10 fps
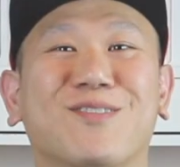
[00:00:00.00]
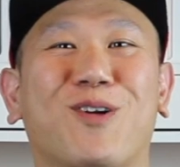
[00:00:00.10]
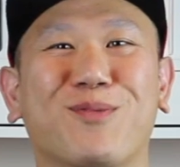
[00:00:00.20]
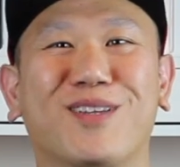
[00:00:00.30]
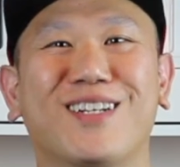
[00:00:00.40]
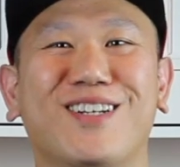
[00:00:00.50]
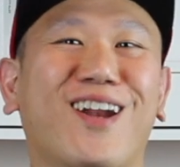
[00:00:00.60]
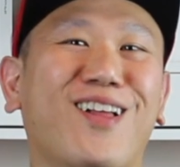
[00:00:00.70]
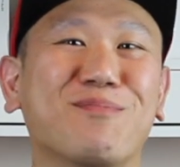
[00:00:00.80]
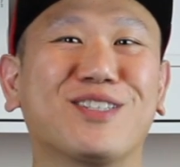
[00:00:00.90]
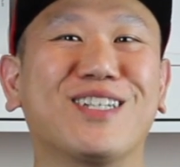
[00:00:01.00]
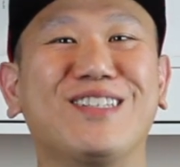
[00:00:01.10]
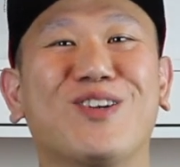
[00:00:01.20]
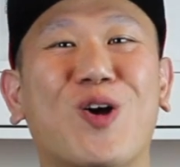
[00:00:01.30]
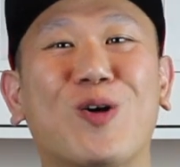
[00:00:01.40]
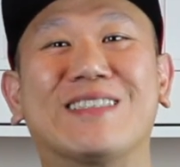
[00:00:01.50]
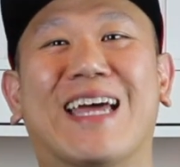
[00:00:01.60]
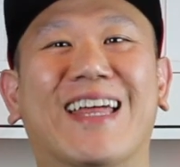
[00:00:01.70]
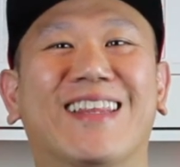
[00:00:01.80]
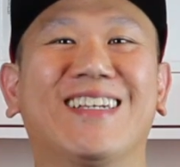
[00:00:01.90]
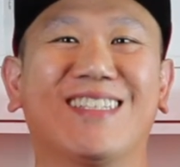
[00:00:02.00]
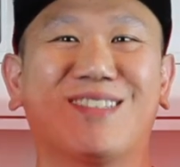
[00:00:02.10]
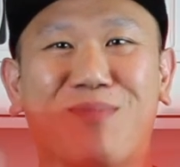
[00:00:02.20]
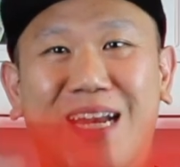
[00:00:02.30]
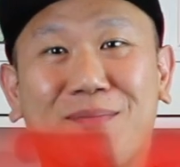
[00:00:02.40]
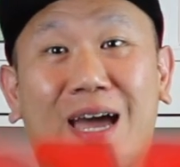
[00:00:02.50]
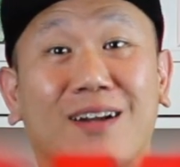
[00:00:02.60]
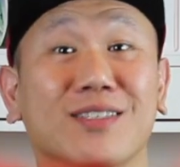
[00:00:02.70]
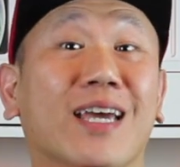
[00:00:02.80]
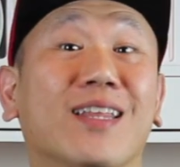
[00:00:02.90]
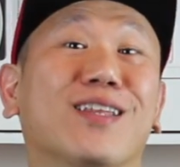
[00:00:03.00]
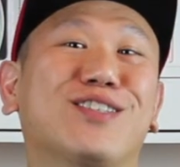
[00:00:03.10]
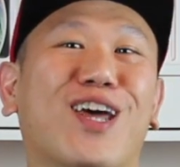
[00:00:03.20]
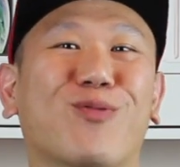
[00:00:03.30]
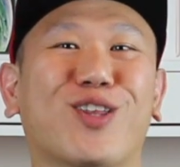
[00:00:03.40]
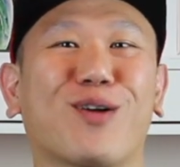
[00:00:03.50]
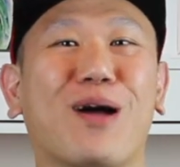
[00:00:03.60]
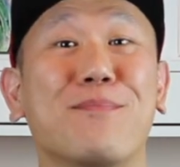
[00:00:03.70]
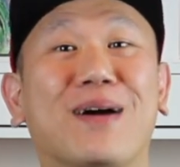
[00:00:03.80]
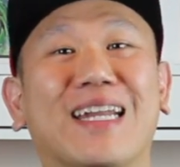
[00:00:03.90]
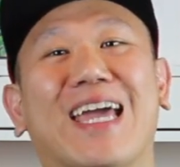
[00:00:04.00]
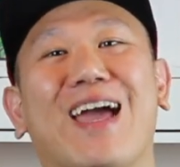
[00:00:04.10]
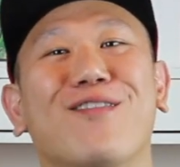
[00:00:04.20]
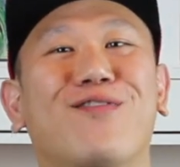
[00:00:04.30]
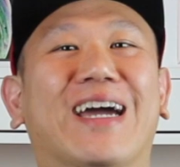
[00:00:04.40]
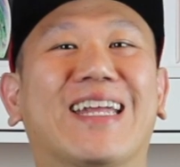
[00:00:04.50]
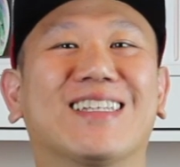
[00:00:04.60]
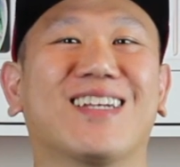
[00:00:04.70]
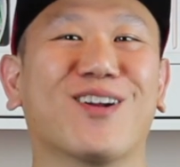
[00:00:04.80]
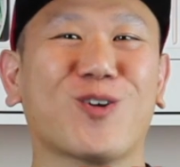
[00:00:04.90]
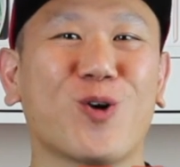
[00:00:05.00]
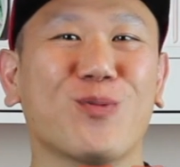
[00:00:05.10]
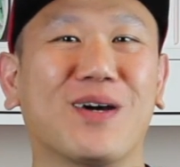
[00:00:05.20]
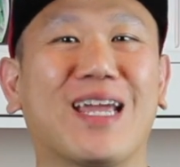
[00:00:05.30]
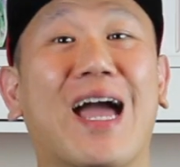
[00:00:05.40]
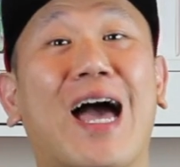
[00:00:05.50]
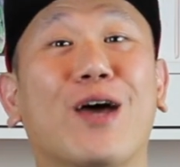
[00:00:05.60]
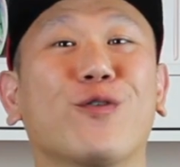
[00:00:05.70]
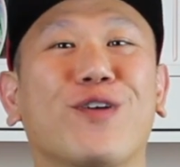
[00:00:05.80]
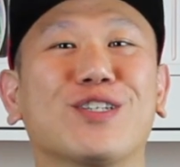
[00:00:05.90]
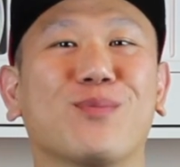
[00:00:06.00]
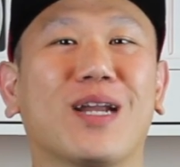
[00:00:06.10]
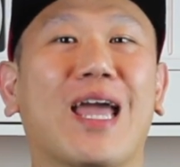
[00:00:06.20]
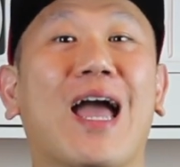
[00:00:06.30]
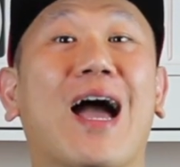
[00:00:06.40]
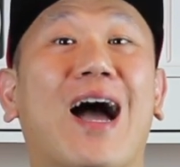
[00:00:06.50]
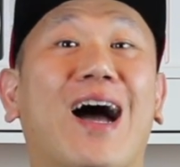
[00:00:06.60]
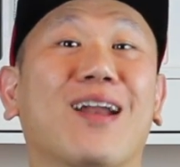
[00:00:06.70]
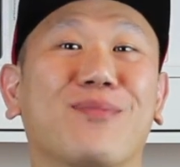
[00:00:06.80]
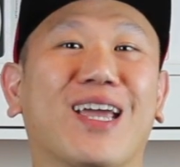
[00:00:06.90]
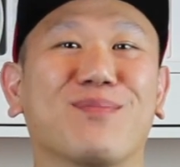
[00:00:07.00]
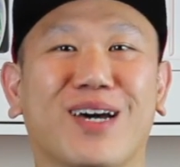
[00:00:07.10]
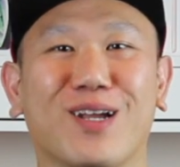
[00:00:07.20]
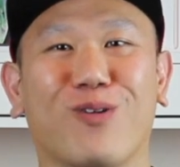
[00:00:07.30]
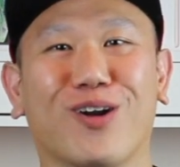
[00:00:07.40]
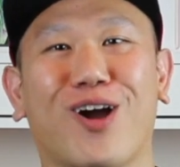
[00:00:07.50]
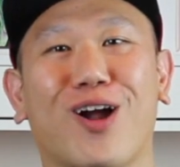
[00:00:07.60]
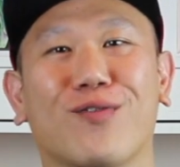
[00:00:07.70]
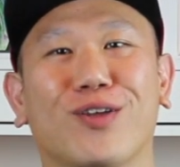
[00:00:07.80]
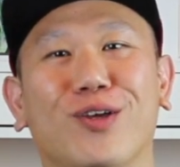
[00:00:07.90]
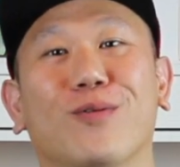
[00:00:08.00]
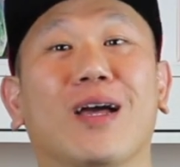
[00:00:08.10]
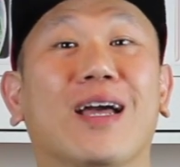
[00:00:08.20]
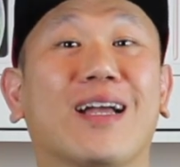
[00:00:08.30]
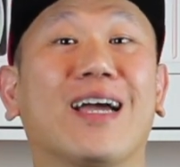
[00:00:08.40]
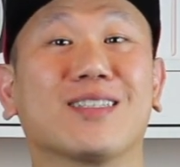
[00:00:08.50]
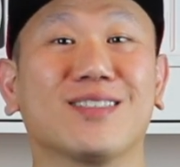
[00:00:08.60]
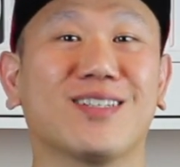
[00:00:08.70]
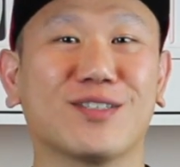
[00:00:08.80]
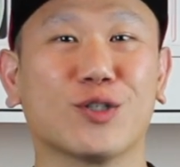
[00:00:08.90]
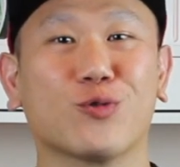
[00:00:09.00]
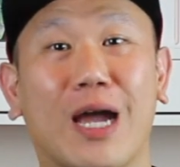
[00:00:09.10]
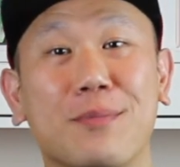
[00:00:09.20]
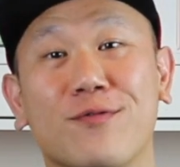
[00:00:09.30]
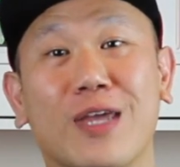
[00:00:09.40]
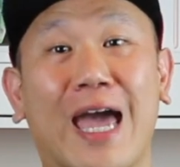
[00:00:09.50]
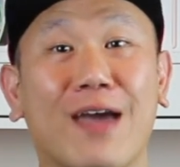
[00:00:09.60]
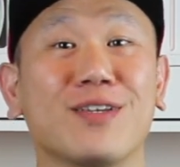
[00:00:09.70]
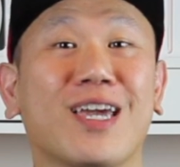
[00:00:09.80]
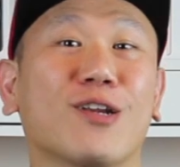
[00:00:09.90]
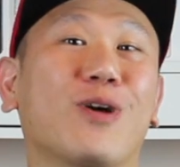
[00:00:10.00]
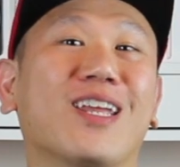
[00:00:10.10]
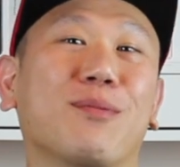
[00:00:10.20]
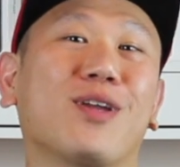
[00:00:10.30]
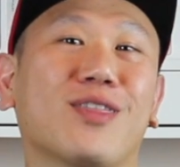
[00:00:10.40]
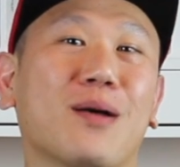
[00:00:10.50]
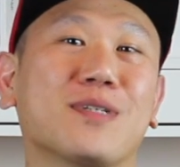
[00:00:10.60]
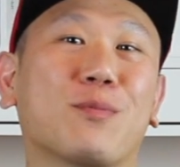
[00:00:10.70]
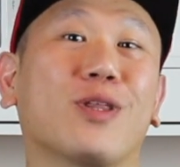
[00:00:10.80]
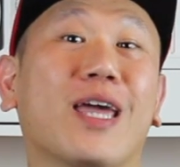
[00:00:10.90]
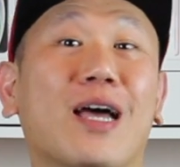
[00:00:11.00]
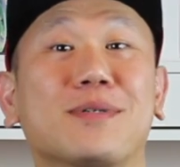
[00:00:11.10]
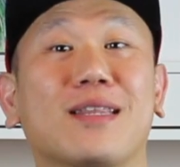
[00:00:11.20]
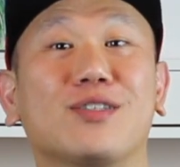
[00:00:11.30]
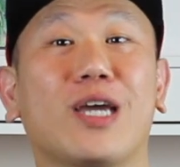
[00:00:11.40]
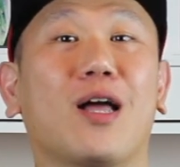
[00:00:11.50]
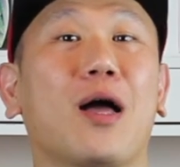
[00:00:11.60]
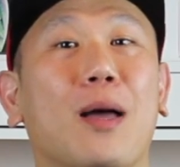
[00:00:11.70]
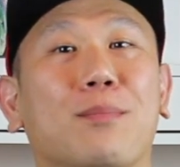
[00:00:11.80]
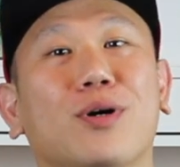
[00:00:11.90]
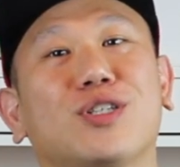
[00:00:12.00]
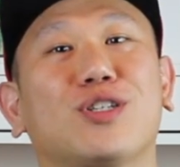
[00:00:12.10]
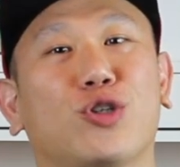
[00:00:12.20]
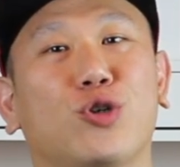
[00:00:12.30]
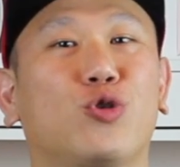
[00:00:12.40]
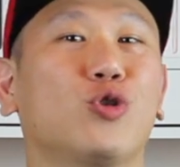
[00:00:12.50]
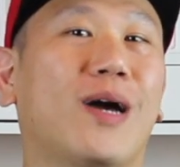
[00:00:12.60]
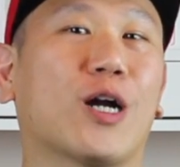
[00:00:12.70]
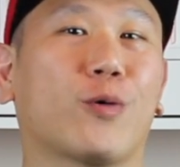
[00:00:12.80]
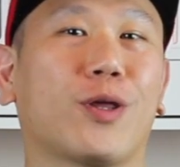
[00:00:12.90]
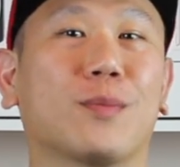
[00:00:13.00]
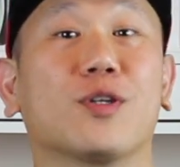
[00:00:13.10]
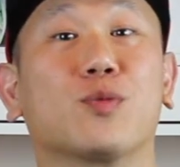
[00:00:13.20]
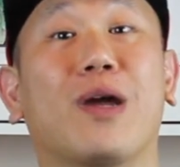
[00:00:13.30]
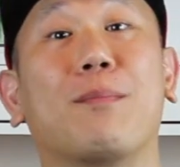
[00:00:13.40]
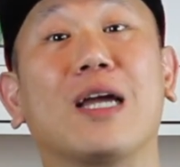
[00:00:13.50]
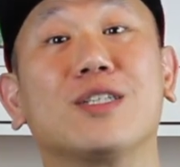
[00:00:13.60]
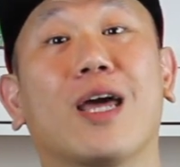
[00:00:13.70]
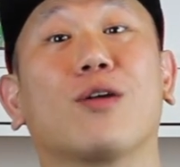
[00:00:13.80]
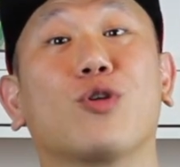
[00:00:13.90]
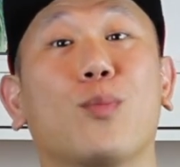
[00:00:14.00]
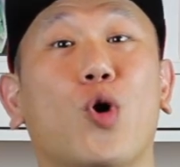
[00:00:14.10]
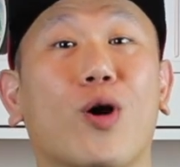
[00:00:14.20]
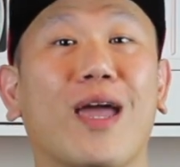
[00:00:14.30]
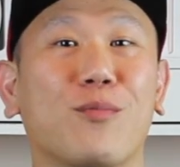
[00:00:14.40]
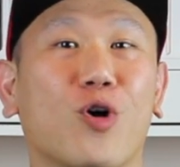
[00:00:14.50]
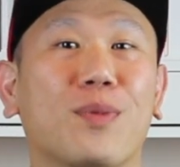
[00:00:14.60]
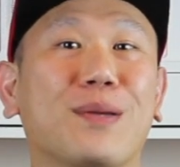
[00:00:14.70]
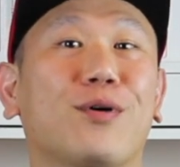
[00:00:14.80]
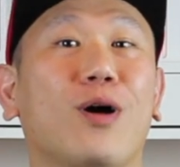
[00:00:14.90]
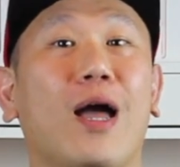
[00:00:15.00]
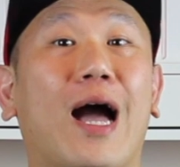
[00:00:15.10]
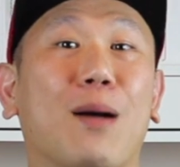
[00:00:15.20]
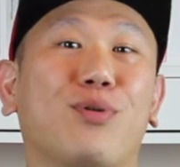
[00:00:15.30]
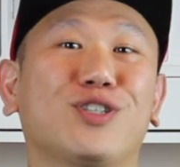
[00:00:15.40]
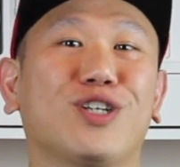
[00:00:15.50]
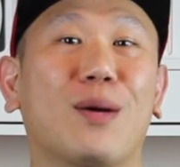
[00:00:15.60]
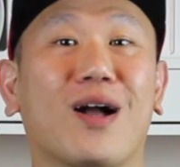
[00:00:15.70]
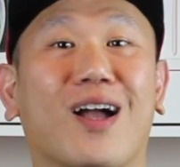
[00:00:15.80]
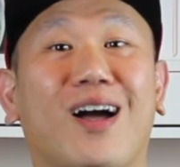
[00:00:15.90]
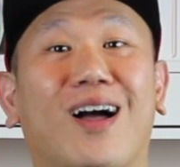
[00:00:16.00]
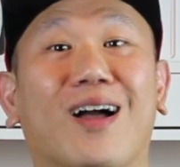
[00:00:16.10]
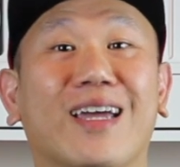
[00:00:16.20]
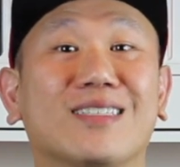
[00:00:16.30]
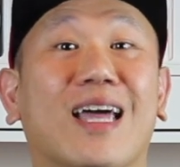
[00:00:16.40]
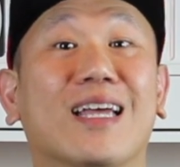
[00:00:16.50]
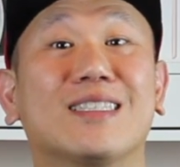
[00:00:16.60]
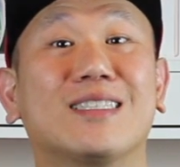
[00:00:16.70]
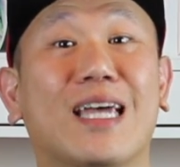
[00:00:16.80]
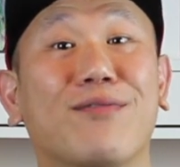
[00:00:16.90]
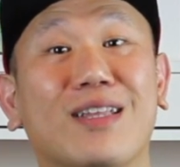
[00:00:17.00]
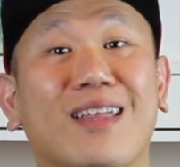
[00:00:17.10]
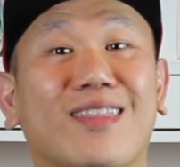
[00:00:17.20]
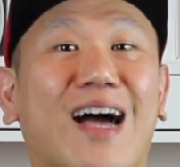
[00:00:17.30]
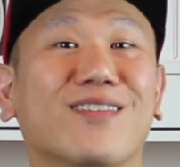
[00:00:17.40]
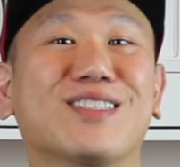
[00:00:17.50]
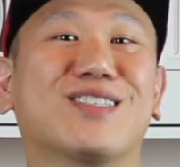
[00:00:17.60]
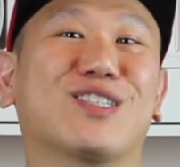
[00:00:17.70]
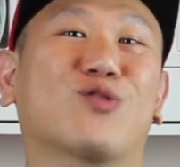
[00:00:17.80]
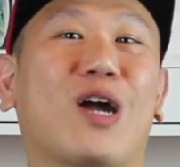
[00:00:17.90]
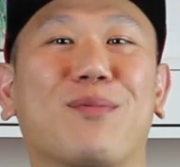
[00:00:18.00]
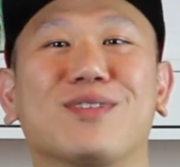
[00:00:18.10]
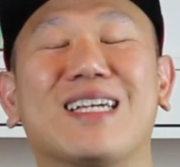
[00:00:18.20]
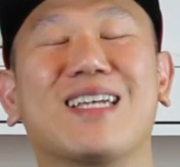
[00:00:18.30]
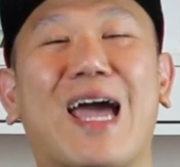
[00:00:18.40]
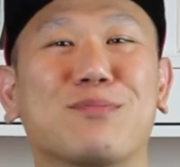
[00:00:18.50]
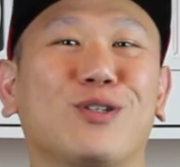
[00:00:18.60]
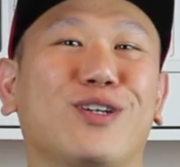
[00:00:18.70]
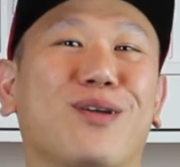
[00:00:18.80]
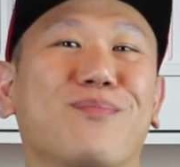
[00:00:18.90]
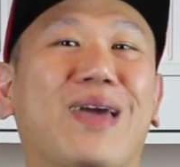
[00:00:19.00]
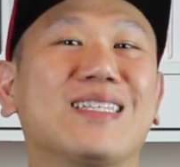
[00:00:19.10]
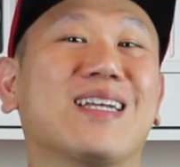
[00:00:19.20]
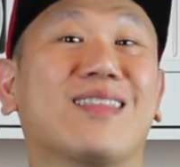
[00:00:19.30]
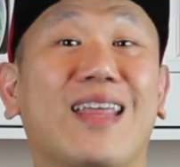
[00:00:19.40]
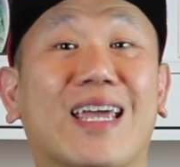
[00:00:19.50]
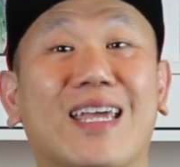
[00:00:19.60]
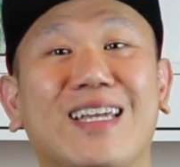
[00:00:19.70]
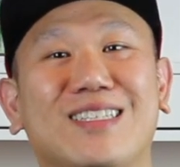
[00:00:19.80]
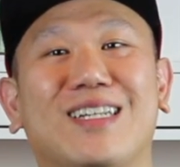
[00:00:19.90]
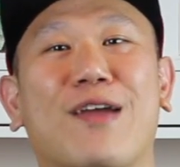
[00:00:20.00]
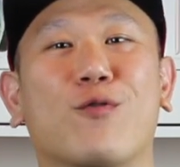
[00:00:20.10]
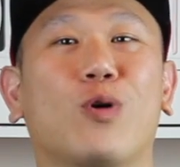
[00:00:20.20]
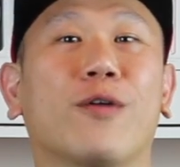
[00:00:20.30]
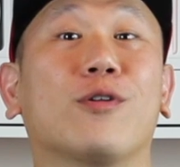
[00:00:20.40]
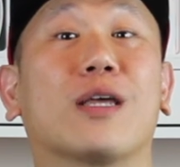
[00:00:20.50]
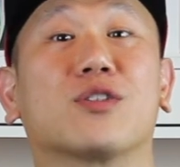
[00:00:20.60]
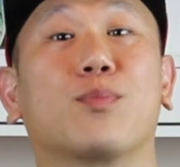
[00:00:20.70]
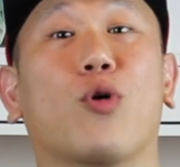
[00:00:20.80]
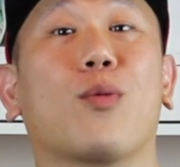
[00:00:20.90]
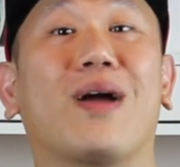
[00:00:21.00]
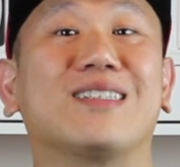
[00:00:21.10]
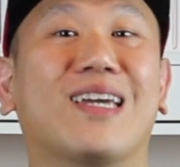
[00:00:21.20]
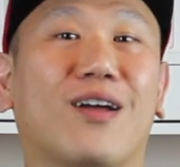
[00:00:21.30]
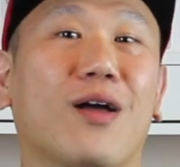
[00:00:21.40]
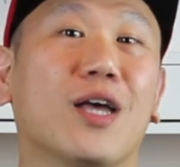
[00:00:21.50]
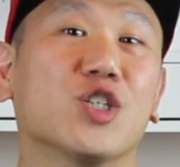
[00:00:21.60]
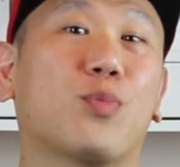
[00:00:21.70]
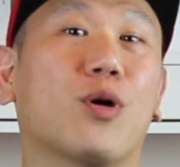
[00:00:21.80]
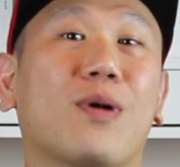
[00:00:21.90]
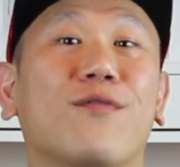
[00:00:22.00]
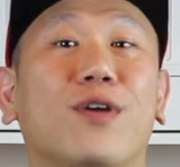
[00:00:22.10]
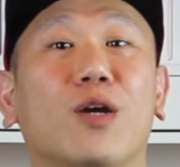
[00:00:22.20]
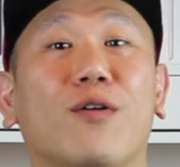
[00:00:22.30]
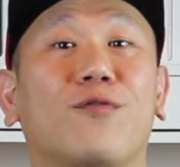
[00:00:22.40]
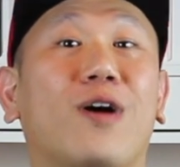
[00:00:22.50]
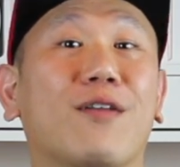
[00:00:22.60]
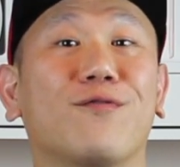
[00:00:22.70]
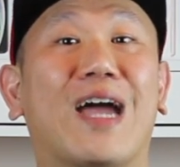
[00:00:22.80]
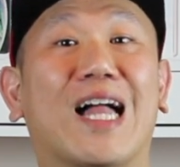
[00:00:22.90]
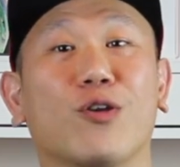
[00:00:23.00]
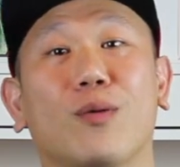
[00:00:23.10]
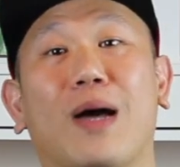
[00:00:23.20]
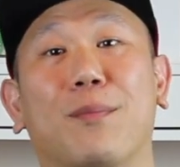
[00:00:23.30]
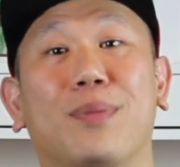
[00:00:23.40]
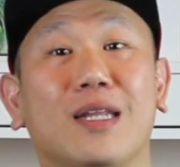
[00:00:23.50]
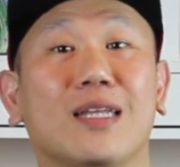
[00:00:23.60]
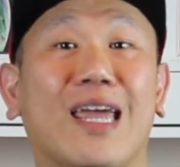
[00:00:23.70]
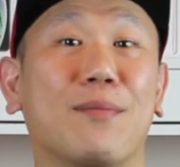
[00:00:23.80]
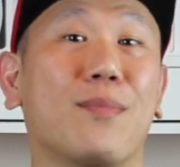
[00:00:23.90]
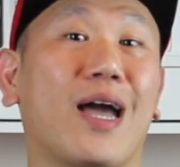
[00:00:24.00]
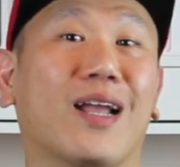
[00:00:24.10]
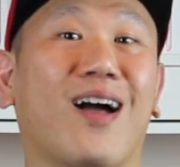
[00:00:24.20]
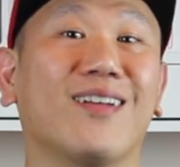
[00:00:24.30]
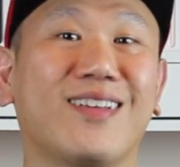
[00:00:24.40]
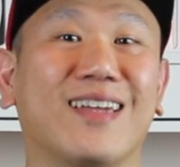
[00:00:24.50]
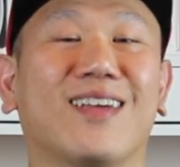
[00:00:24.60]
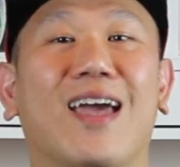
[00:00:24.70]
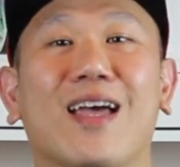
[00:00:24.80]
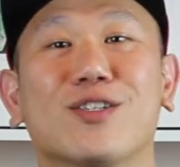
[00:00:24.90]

welcome to the channel. I'm Sheen, your host. This is Money Matters. In this channel, we talk about money, finance, how to grow your money, how to invest your money, how to make money work hard for you. Guys, consider subscribing. If you haven't yet already, give me a thumbs up. Really helps out the channel, pushes the YouTube algorithm to spread my channel to more and more people. I'm pushing up against 7,000 subscribers. That's absolutely amazing. Thank each and every one of you that support my channel, support my video, and find value in my opinion and my content.